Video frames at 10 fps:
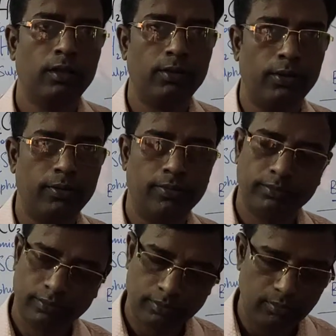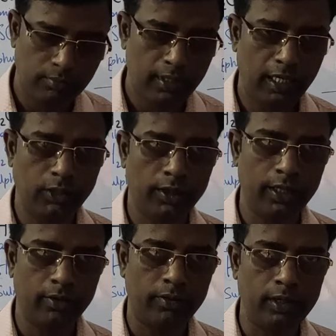So enjoy
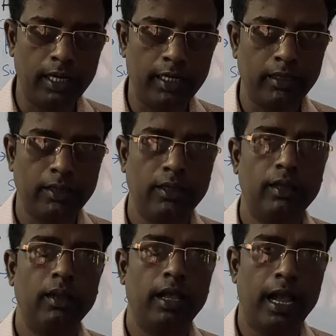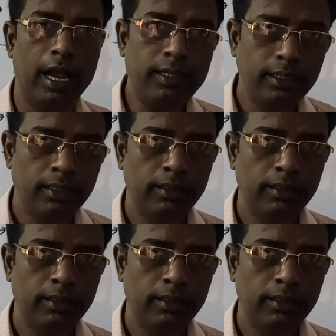your good luck, and